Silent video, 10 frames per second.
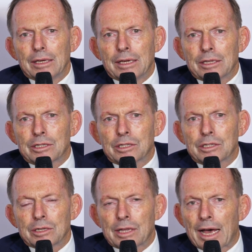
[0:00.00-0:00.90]

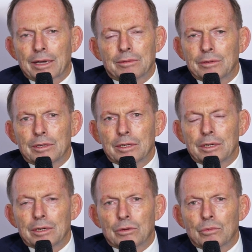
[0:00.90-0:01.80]
it's that
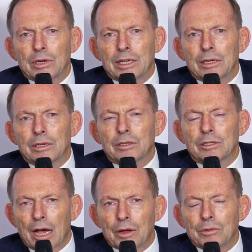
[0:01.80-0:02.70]
we
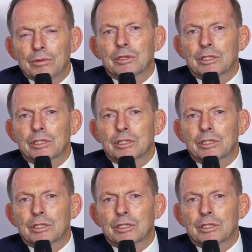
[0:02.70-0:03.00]
don't